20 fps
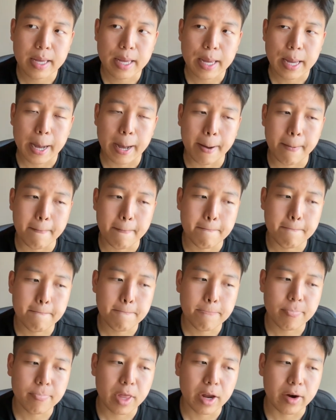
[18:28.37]

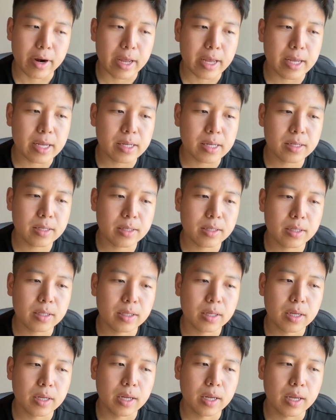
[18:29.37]
there
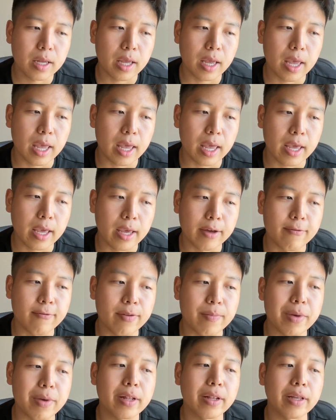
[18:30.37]
is a
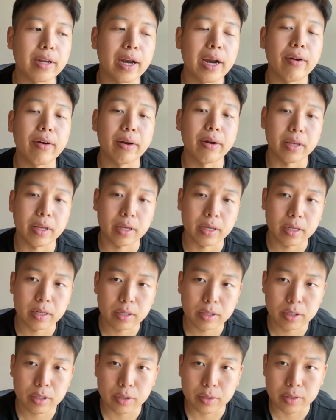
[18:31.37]
familiarity
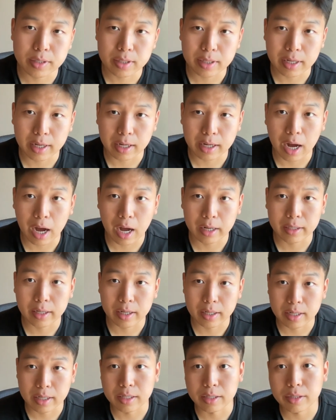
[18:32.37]
to seeing
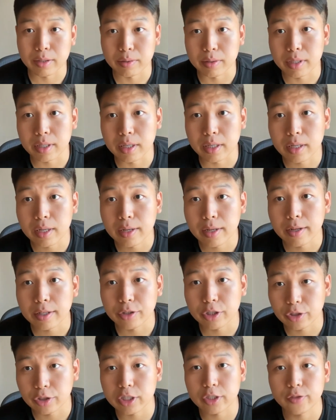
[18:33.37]
content in 2D,
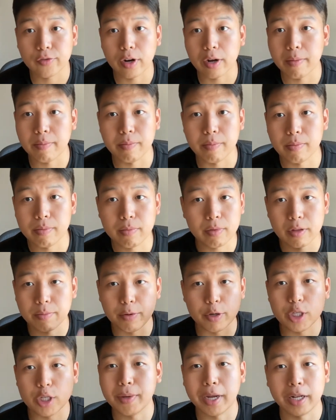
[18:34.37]
just from the
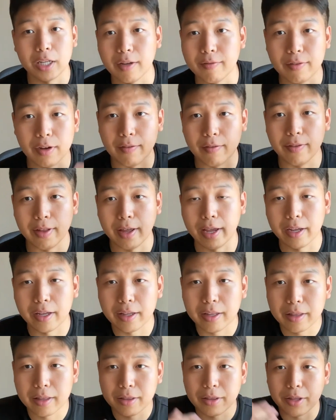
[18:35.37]
perspective of like
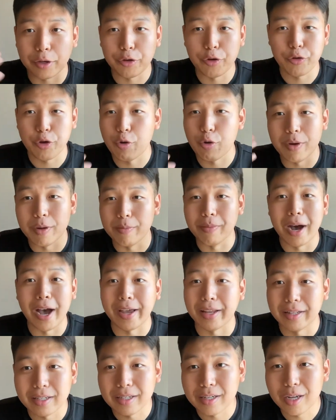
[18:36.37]
the human
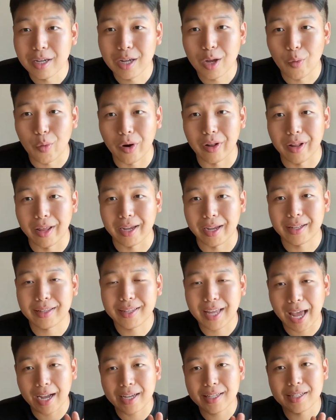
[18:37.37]
mind, where like
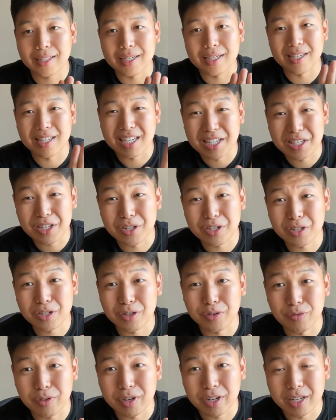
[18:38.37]
text is easier
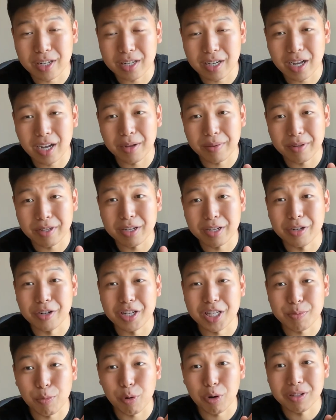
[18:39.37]
to read and
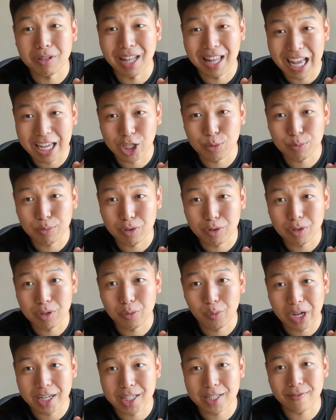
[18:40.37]
it's more
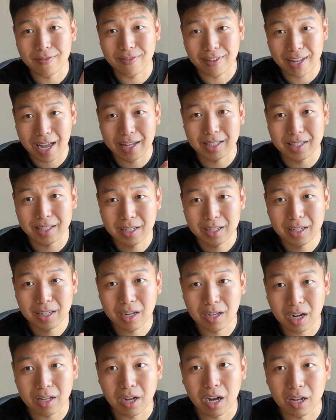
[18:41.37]
legible when it's flat
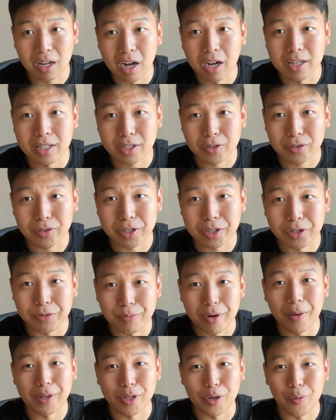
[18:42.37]
on screen. You
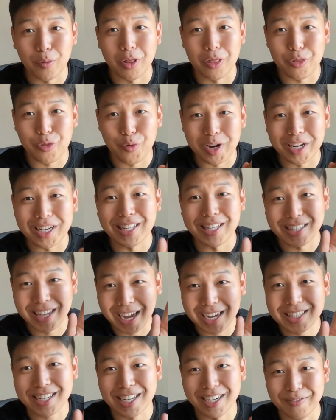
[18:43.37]
probably don't want 3D
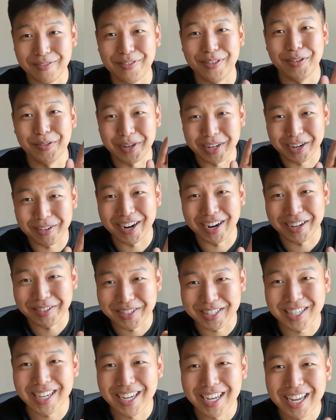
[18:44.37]
text kind of floating
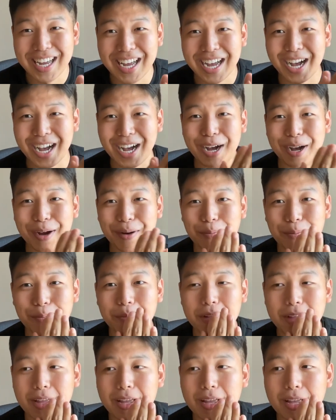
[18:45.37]
around.
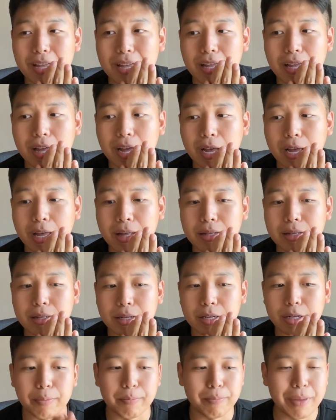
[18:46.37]
And
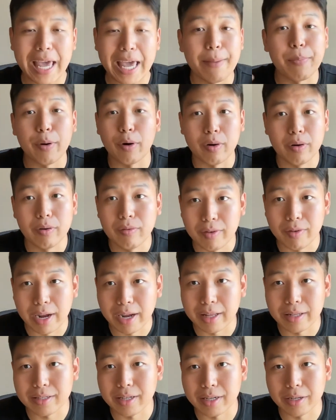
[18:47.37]
paper,
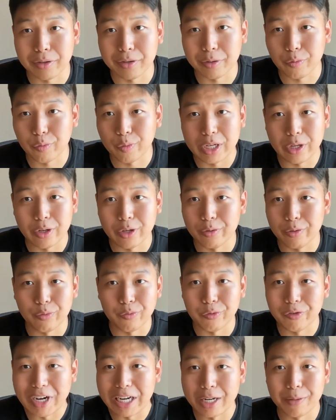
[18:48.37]
right? It's like we
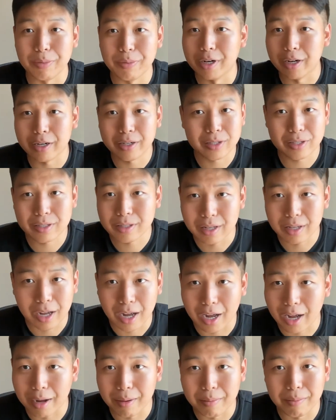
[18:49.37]
read books,
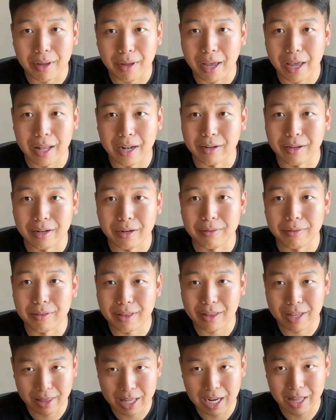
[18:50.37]
and
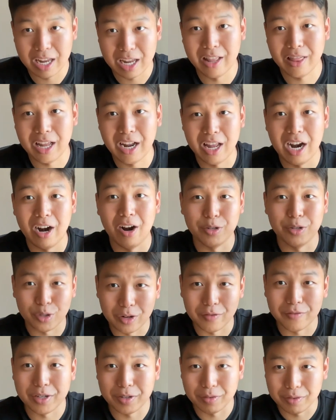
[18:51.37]
they're all
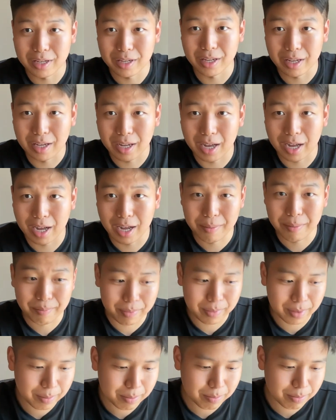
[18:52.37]
sort of 2D
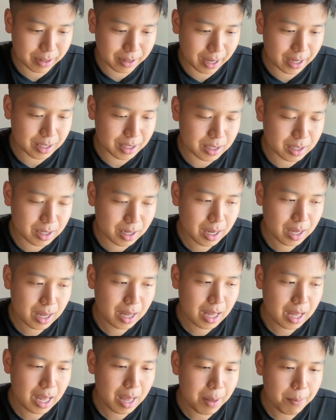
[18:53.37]
planes.
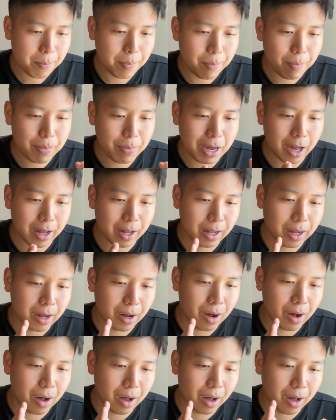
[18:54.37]
But
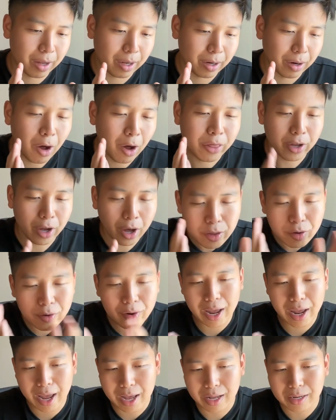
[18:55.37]
on the other
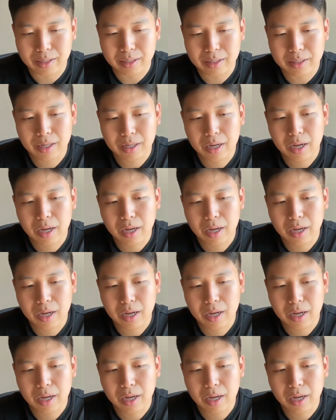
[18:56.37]
hand,